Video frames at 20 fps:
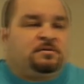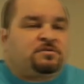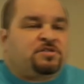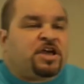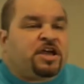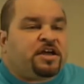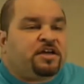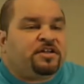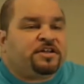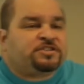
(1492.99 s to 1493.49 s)

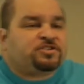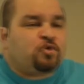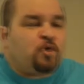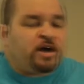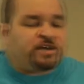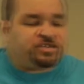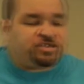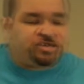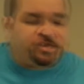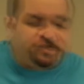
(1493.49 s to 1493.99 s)
Think of this
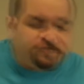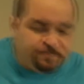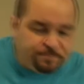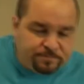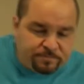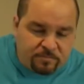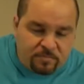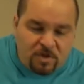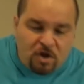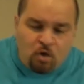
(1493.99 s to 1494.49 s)

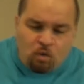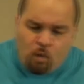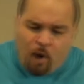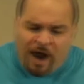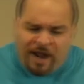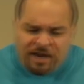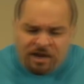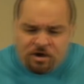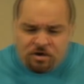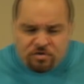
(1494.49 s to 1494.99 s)
question.
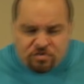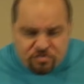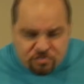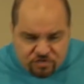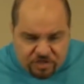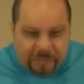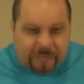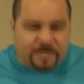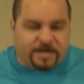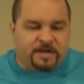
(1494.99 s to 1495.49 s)
Why do you
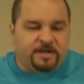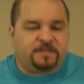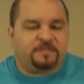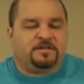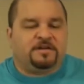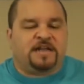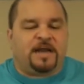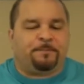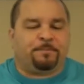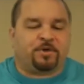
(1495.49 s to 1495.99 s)
think
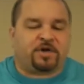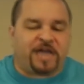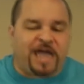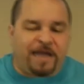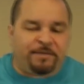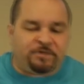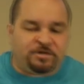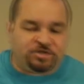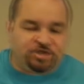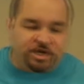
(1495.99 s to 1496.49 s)
the leper
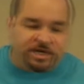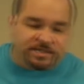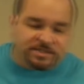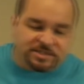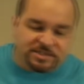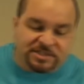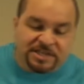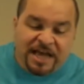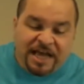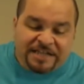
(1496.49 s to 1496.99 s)
came to
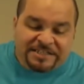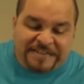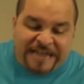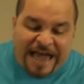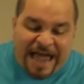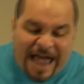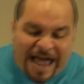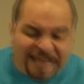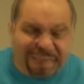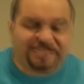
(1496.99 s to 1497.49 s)
Jesus
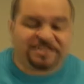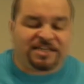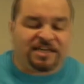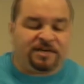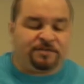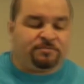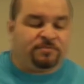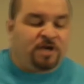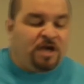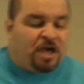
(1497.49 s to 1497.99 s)
to ask
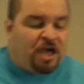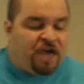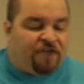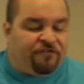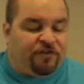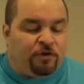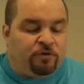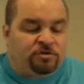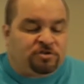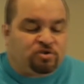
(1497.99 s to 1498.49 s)
him
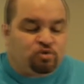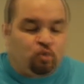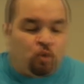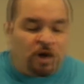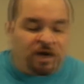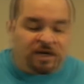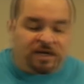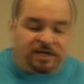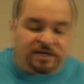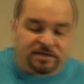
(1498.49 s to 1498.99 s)
if he was
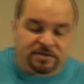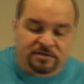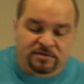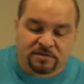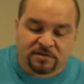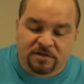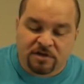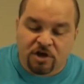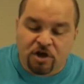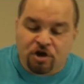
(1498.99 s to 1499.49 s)
willing?
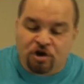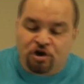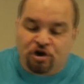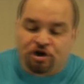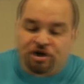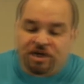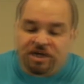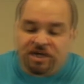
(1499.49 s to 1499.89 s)
Could